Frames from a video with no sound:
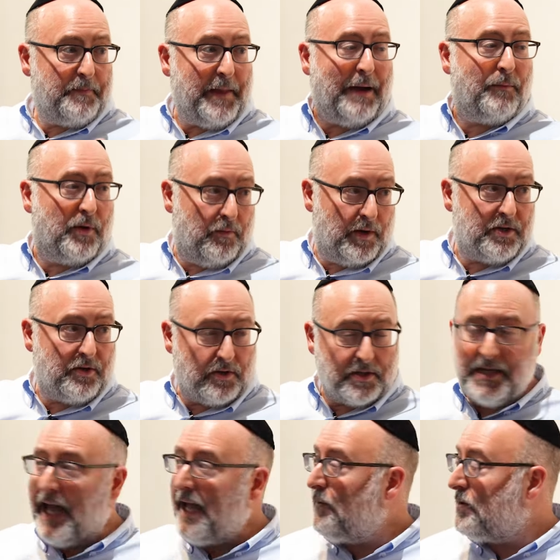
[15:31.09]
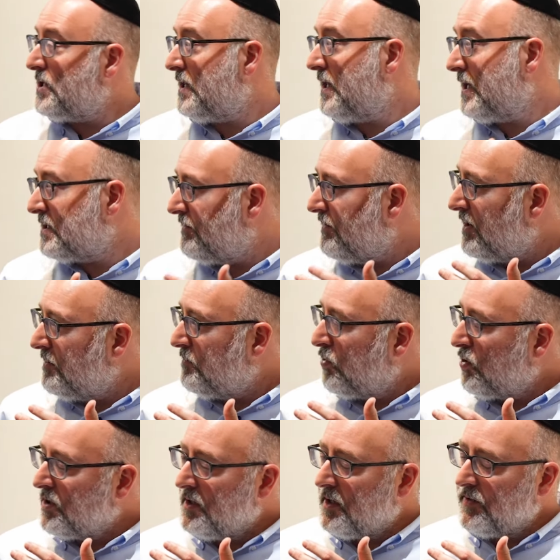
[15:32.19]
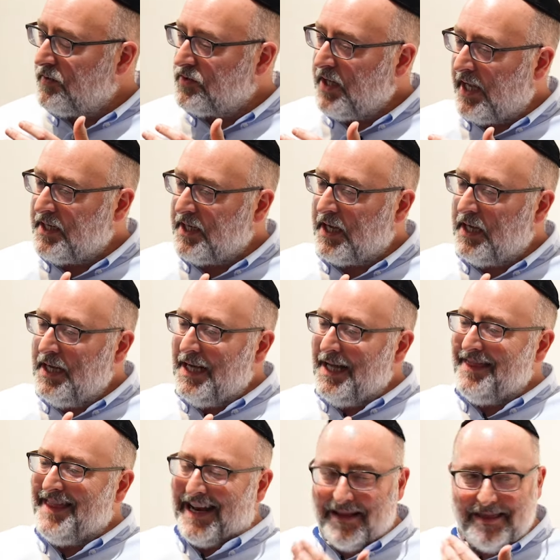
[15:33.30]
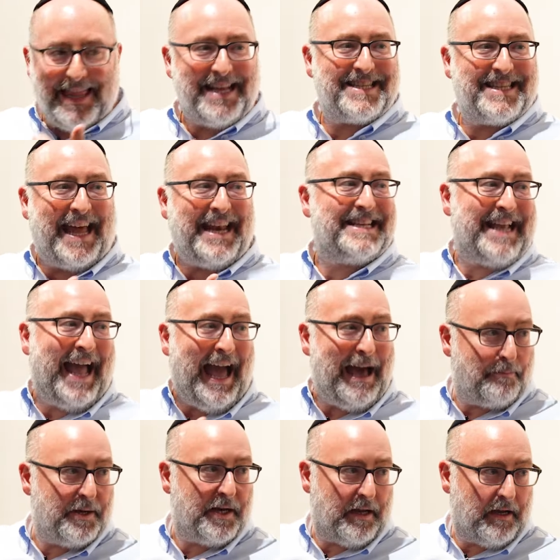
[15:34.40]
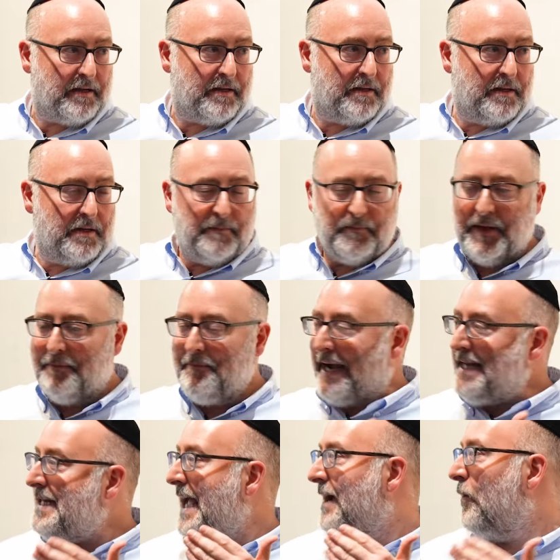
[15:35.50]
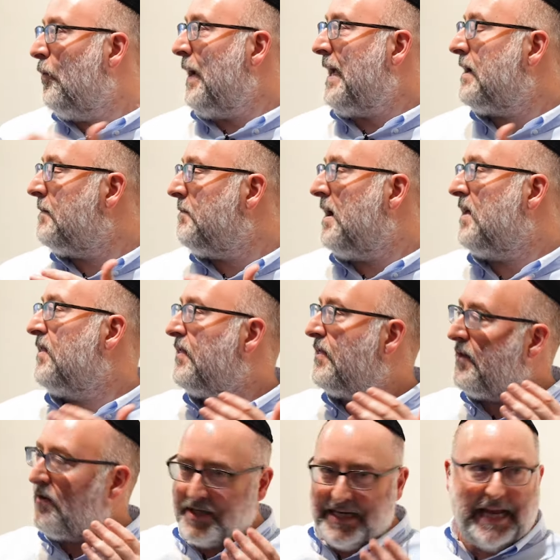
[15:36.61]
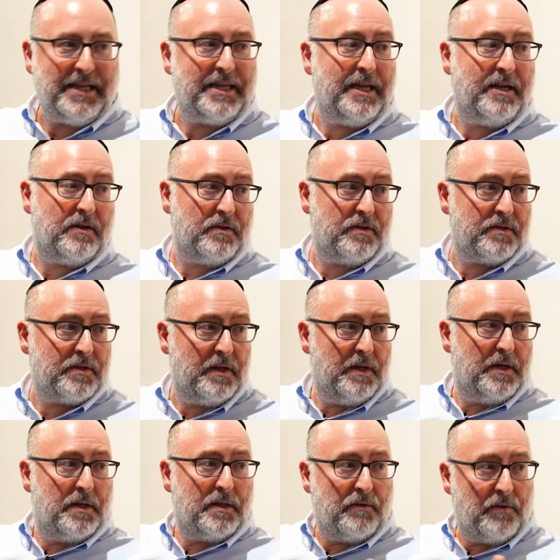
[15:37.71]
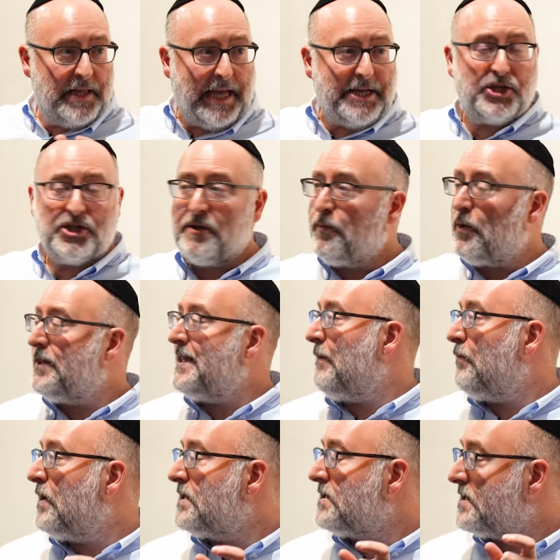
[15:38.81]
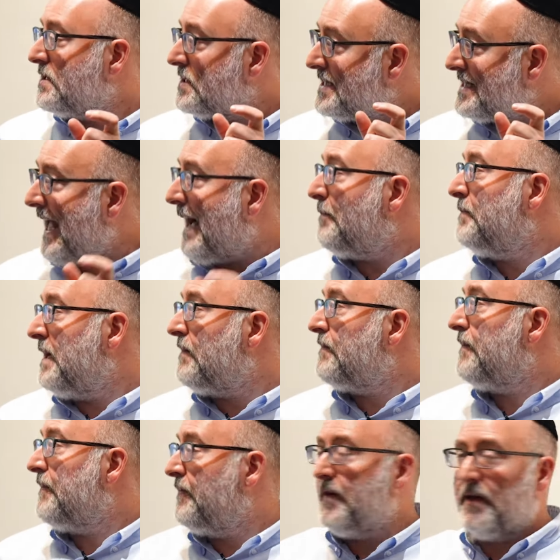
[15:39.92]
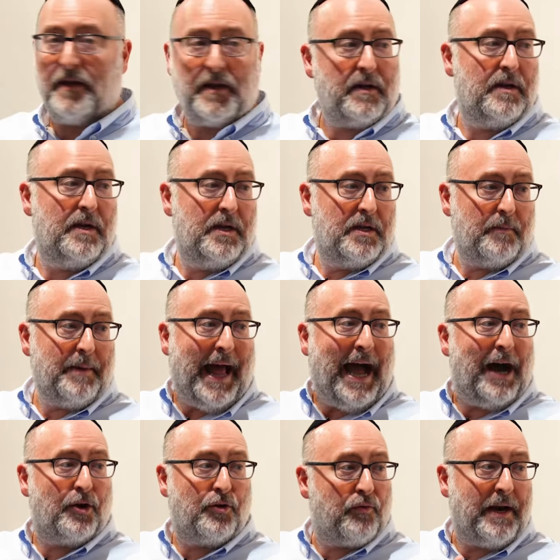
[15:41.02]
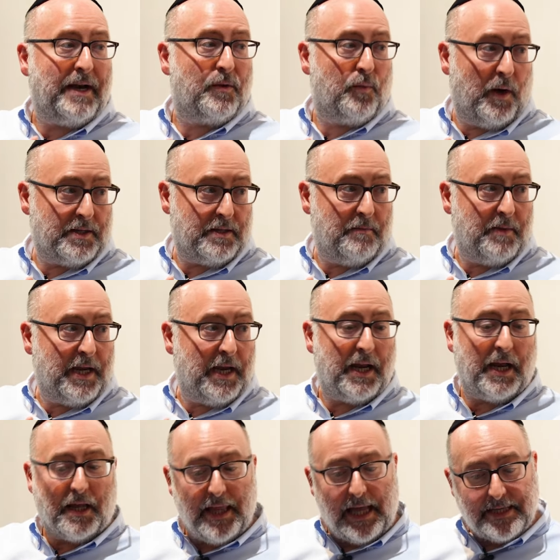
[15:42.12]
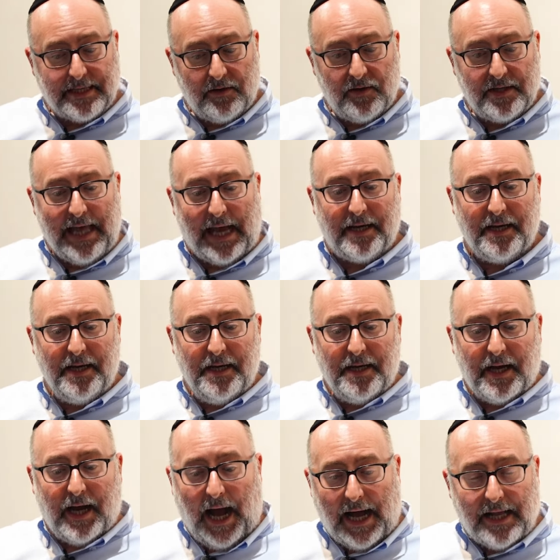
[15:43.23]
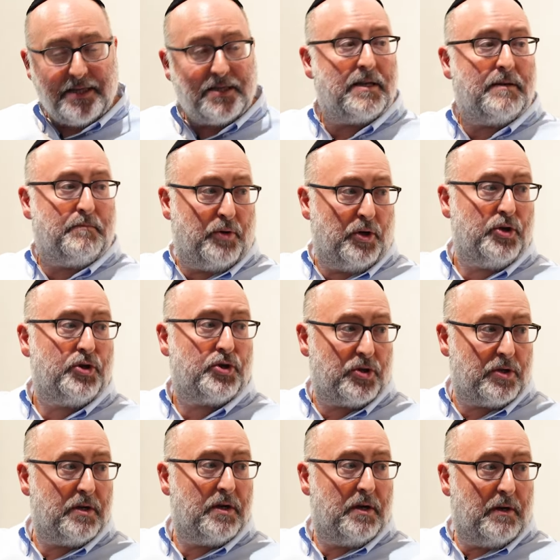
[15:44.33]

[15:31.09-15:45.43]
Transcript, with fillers: And what, what you're saying, which I think is a very important understanding, that unless that is happening, it might take a week, a month, or ten years, the relationship will, will stop being fulfilling, no matter how great it was in the beginning, unless there is that constant push